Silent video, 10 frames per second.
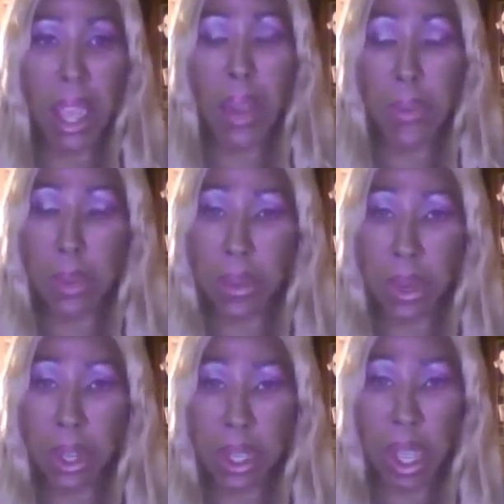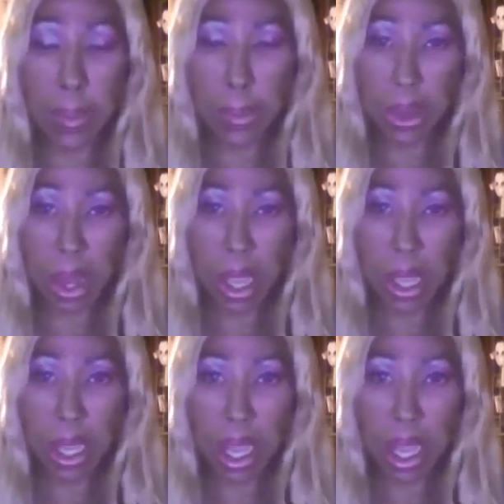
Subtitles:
I really wanted to upgrade,